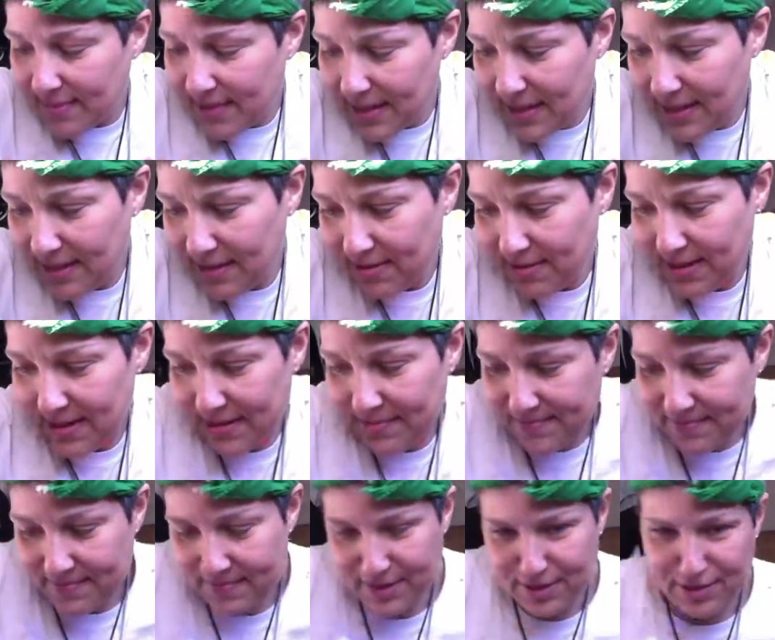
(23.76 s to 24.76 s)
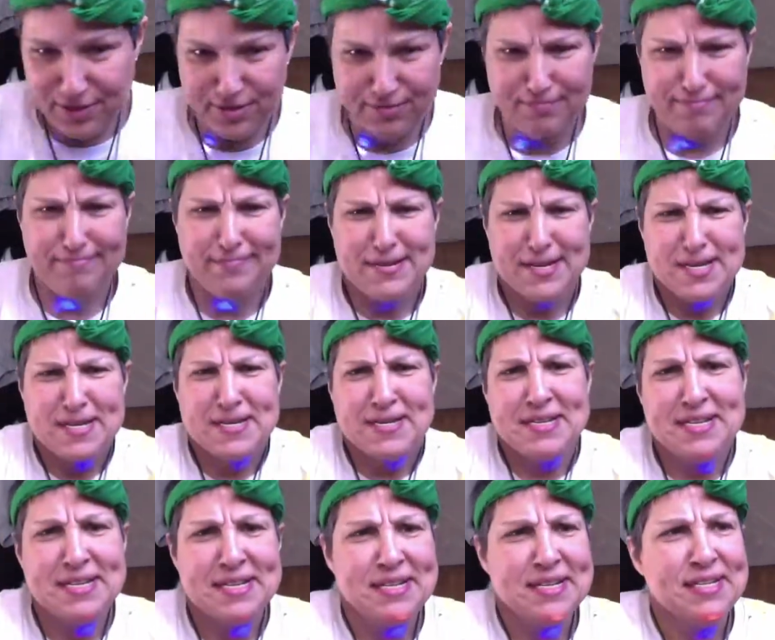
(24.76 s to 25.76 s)
Anyway, little
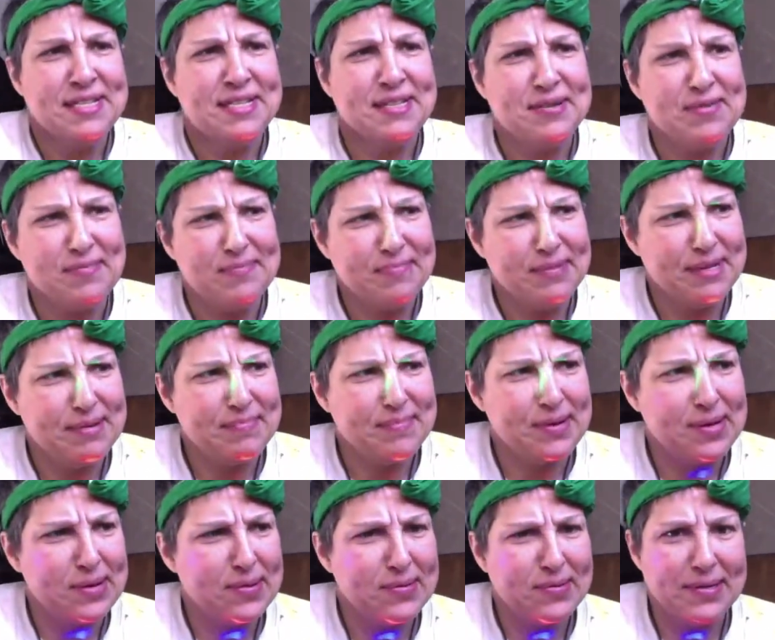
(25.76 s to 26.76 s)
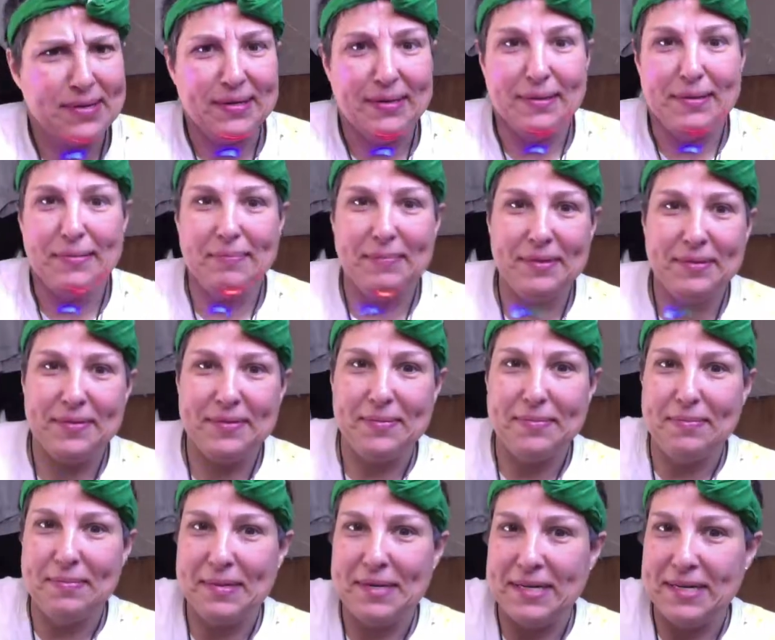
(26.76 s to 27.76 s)
little blip called Columbus,
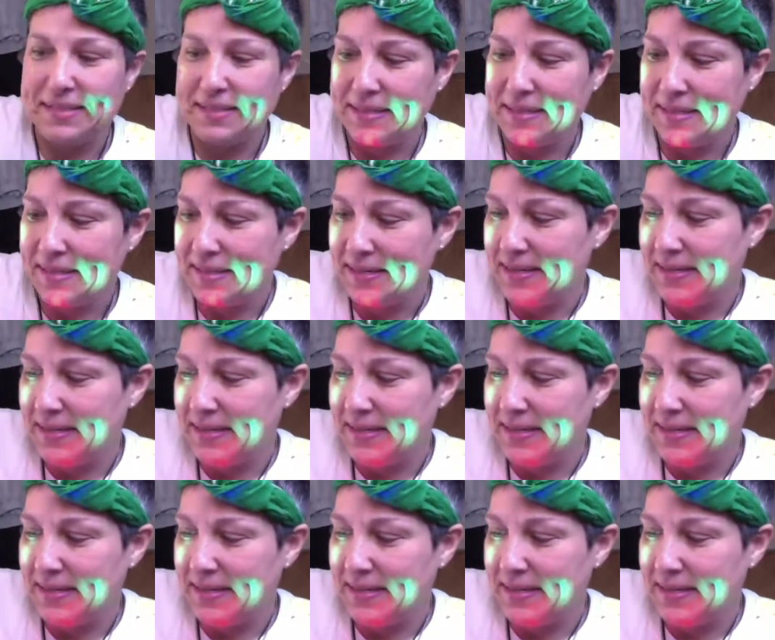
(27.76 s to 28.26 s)
Nebraska.